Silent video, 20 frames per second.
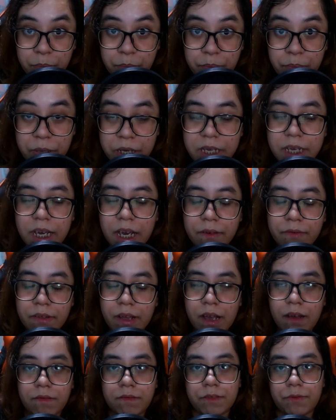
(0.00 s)

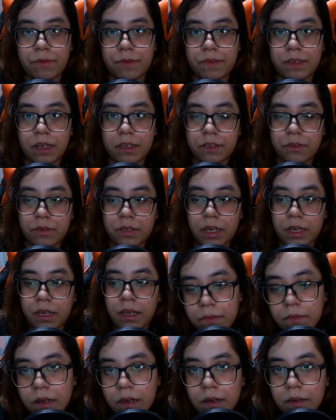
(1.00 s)
BFF with Yasuke.
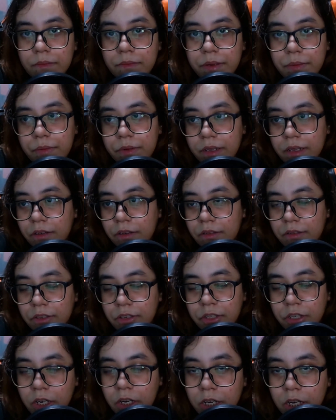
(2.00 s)
People are not
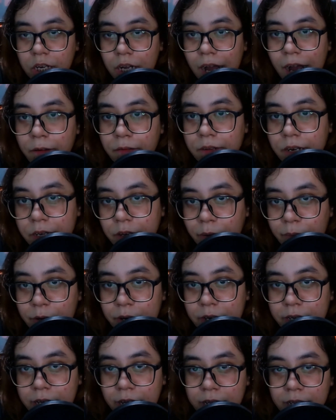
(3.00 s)
sure how they
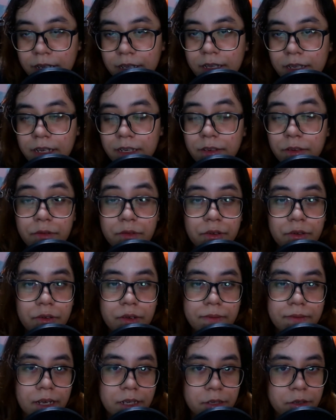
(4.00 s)
communicated. They don't know
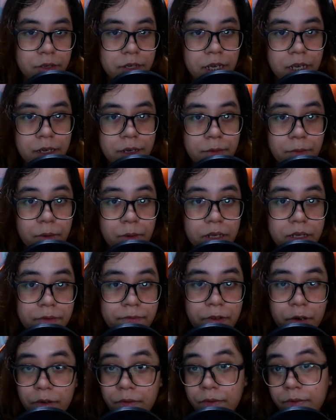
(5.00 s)
if Yasuke was
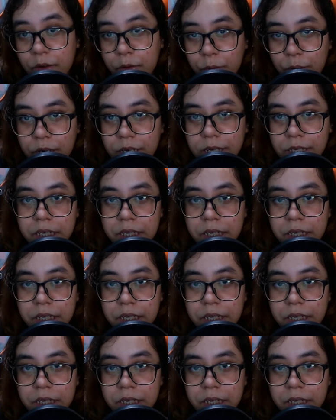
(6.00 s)
very fluent in